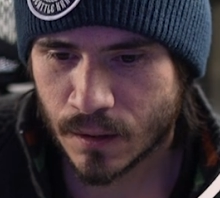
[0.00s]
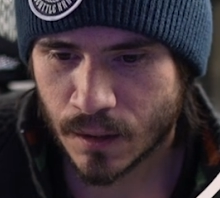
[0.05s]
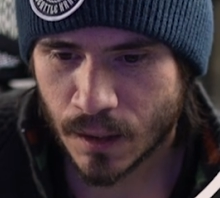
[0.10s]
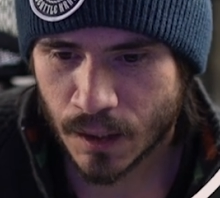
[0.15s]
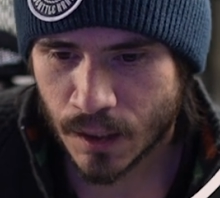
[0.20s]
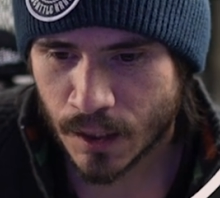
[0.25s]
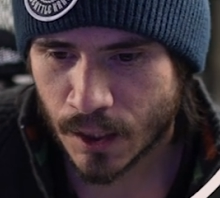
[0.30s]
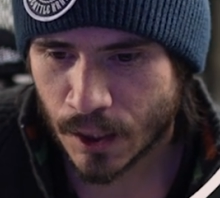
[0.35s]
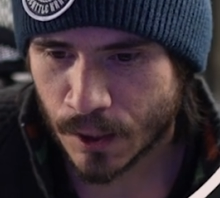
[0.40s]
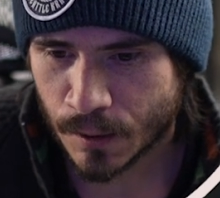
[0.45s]

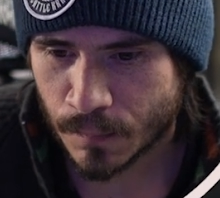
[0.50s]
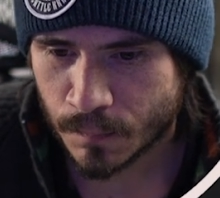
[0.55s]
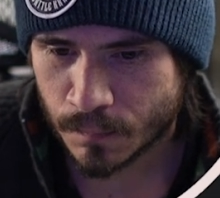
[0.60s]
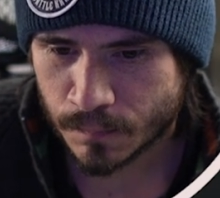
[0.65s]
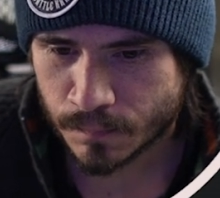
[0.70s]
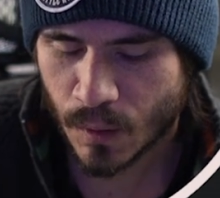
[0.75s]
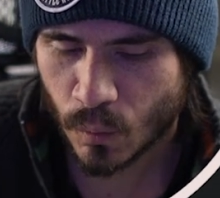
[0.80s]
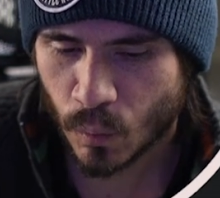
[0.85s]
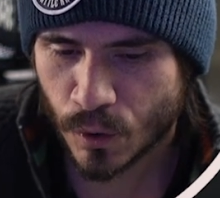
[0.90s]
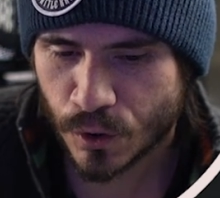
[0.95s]

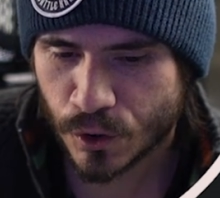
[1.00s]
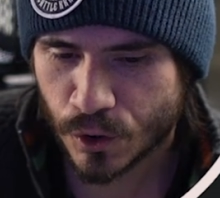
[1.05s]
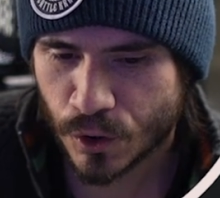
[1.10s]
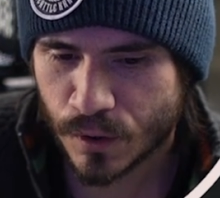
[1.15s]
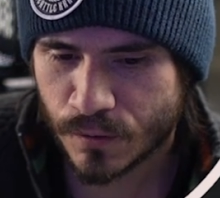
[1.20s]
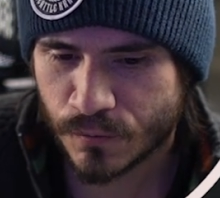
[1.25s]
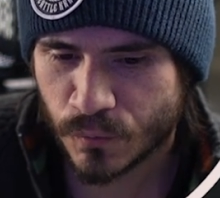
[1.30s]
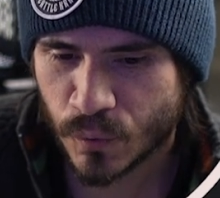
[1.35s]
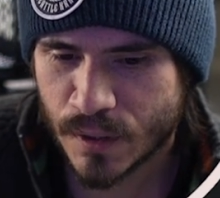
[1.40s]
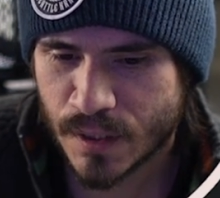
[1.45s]
I
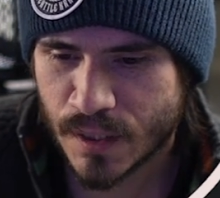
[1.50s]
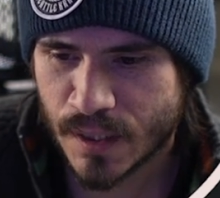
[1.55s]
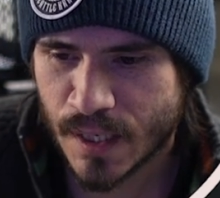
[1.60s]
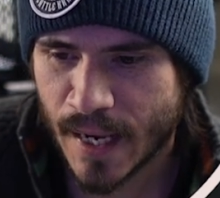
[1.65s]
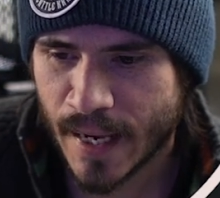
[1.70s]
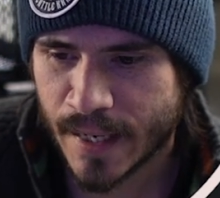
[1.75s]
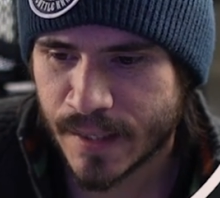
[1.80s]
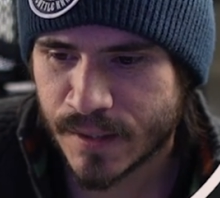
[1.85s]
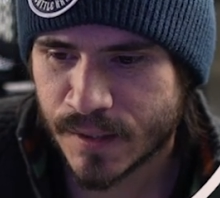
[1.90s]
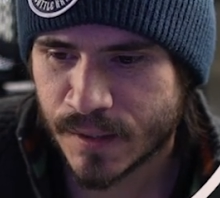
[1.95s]
wonder if we can
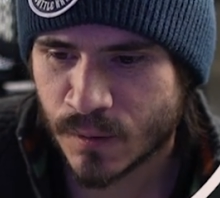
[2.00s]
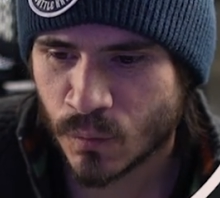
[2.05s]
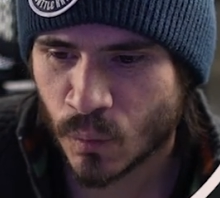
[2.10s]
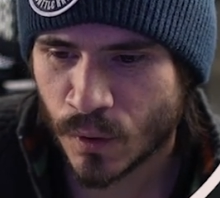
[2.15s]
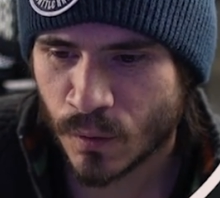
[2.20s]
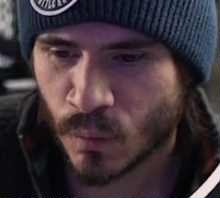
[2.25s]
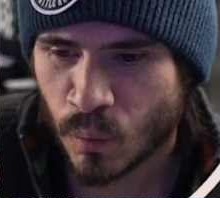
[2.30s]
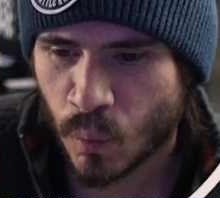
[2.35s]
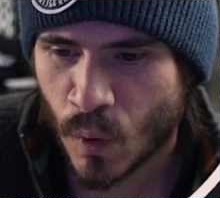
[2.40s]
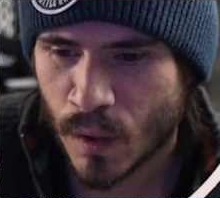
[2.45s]
end it
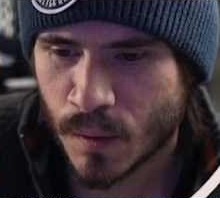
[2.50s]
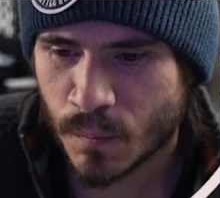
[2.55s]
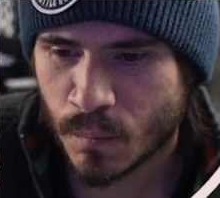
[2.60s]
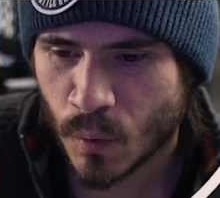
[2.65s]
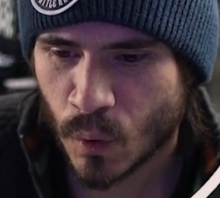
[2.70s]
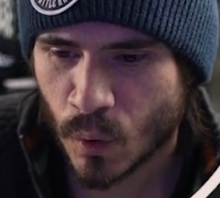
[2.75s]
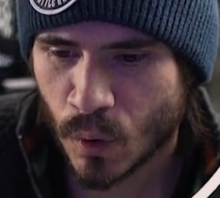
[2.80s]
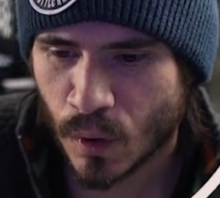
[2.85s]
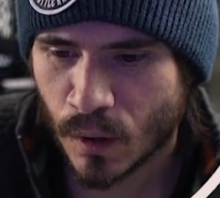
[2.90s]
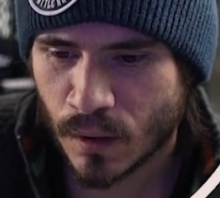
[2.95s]
with one
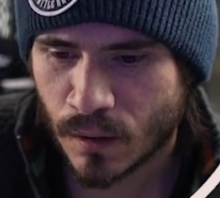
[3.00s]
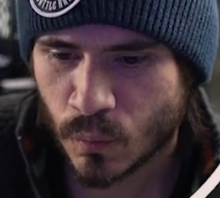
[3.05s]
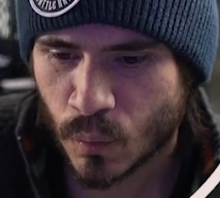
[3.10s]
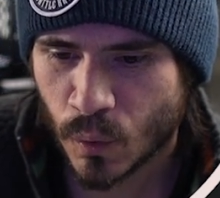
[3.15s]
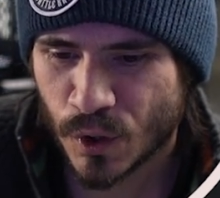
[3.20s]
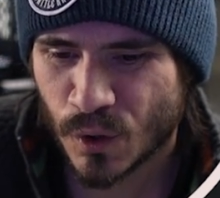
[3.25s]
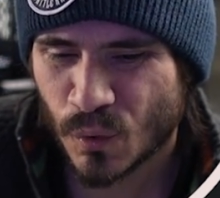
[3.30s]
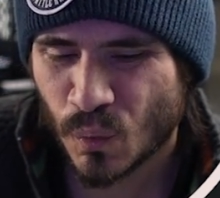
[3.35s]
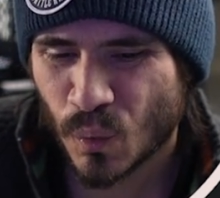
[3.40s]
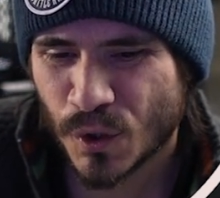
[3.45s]
more.
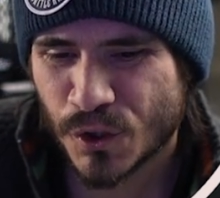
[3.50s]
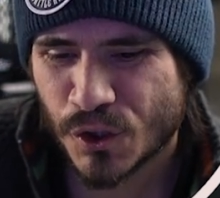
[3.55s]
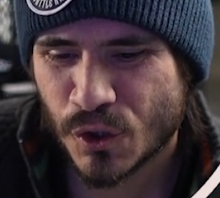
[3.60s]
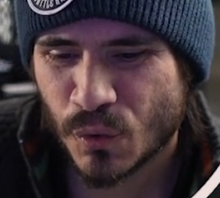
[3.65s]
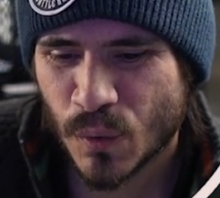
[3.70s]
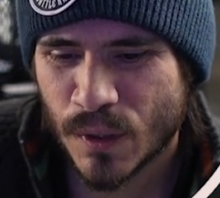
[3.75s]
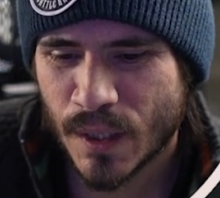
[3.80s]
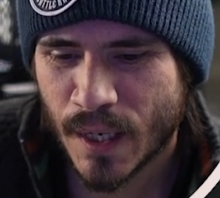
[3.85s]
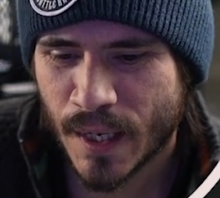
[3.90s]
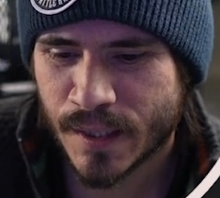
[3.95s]
What
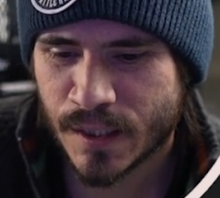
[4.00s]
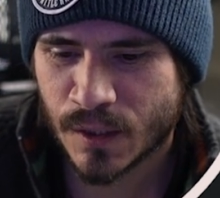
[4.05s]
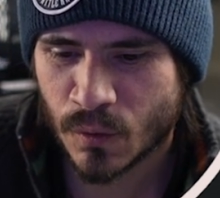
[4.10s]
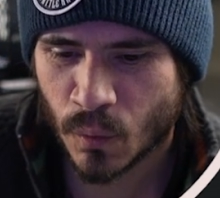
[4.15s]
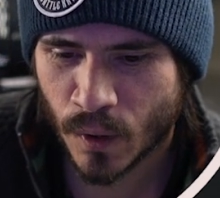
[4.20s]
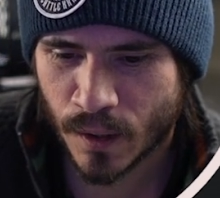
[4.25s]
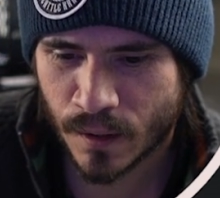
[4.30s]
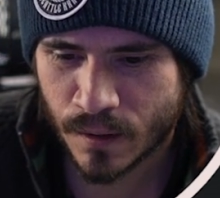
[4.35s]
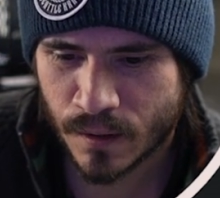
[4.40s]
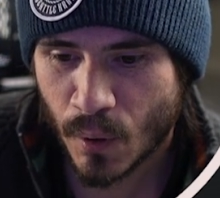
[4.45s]
should we end it
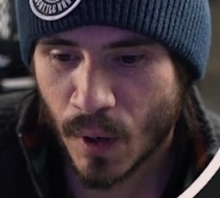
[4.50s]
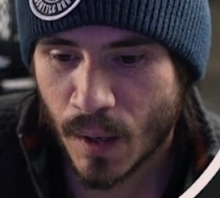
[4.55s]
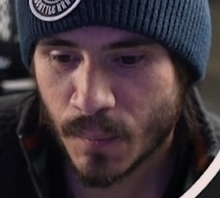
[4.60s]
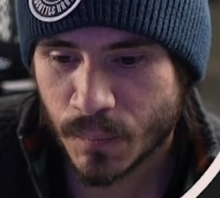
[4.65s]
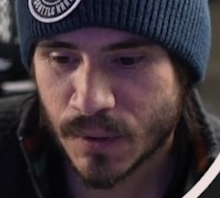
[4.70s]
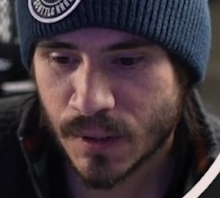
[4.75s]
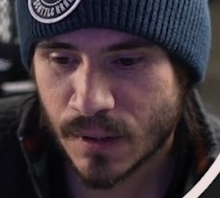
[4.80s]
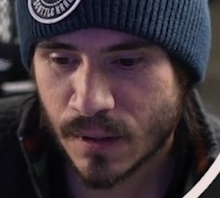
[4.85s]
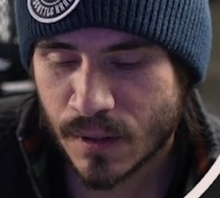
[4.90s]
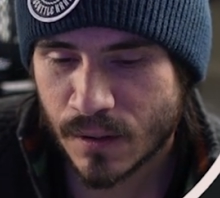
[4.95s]
with?
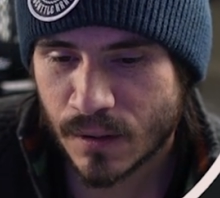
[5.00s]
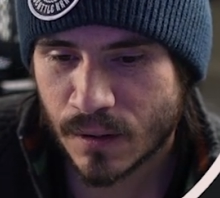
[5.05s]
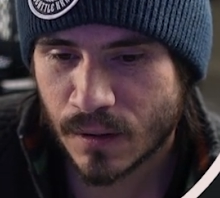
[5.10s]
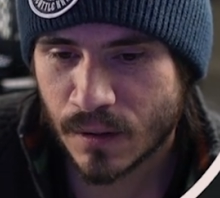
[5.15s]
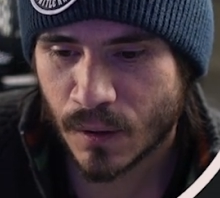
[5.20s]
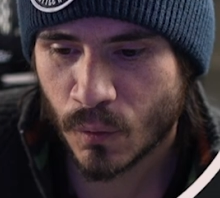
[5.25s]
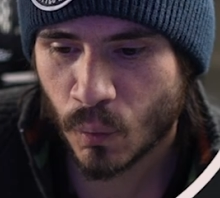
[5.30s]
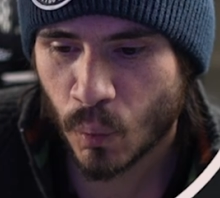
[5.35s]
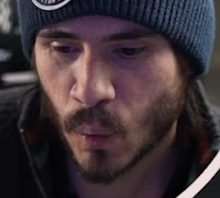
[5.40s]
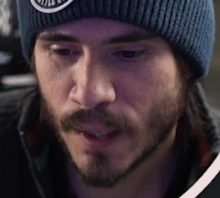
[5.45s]
Prompting
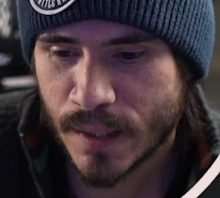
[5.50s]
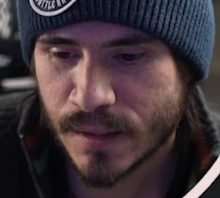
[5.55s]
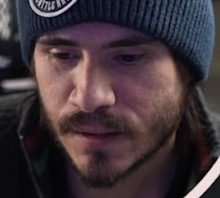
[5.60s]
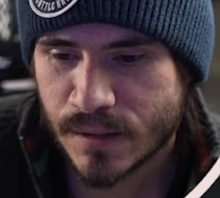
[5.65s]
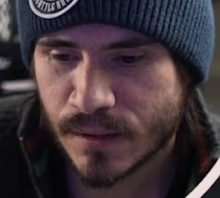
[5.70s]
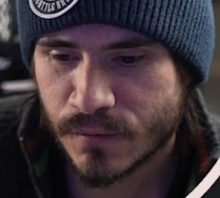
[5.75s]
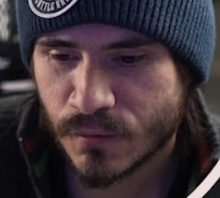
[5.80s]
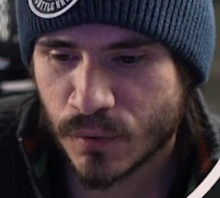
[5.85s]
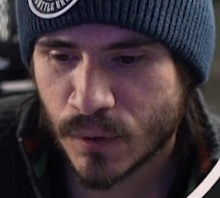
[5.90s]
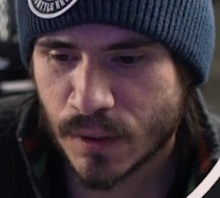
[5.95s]
a weight
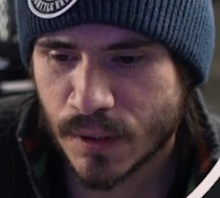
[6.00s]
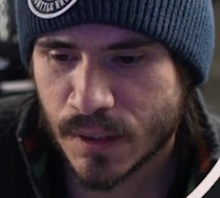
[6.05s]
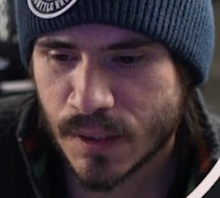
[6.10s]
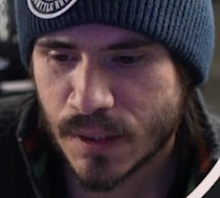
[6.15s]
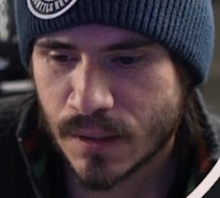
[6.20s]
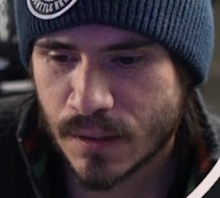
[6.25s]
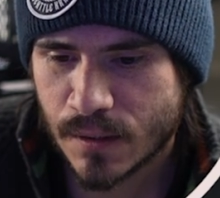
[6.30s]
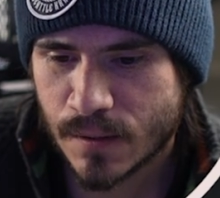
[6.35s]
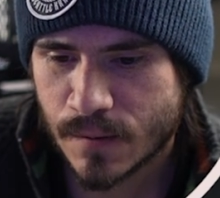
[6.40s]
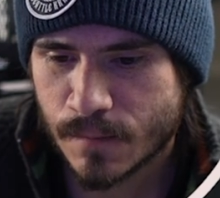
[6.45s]

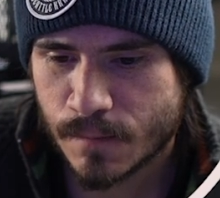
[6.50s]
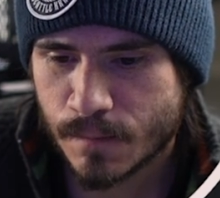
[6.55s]
differently?